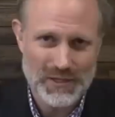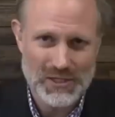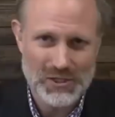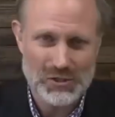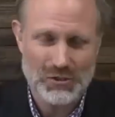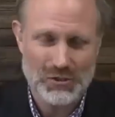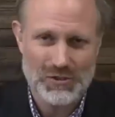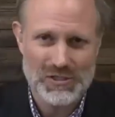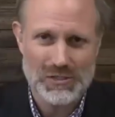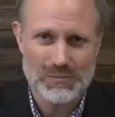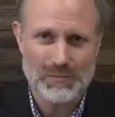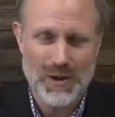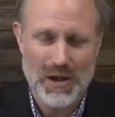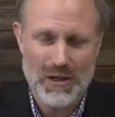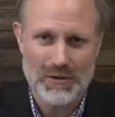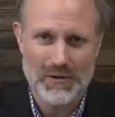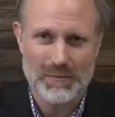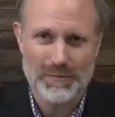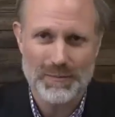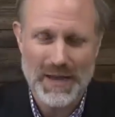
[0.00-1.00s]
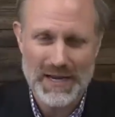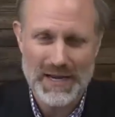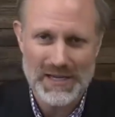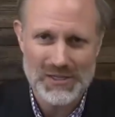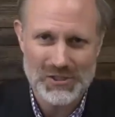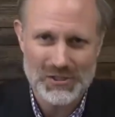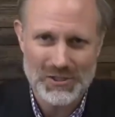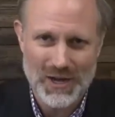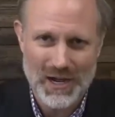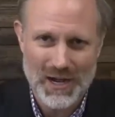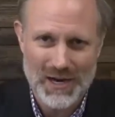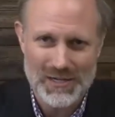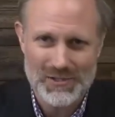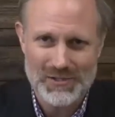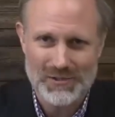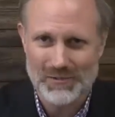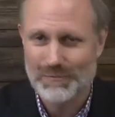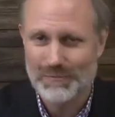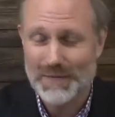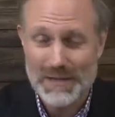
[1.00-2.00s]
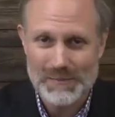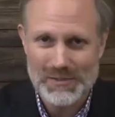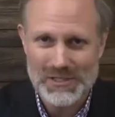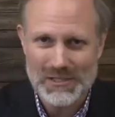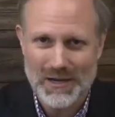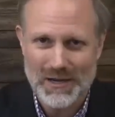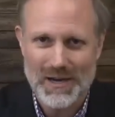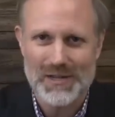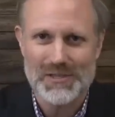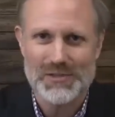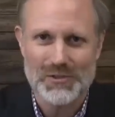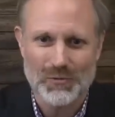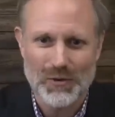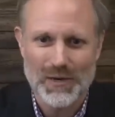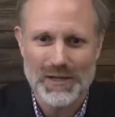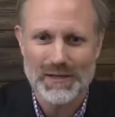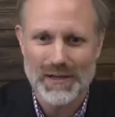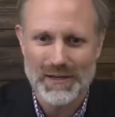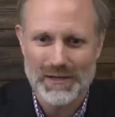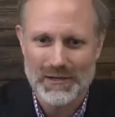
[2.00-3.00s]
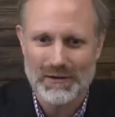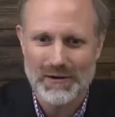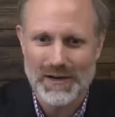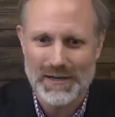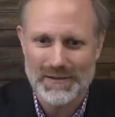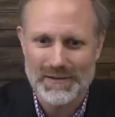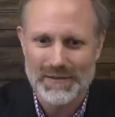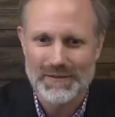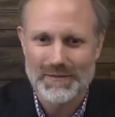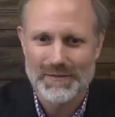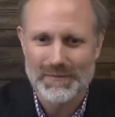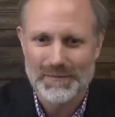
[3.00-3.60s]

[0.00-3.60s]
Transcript: these sort of smaller penny stocks or meme stocks or whatnot correct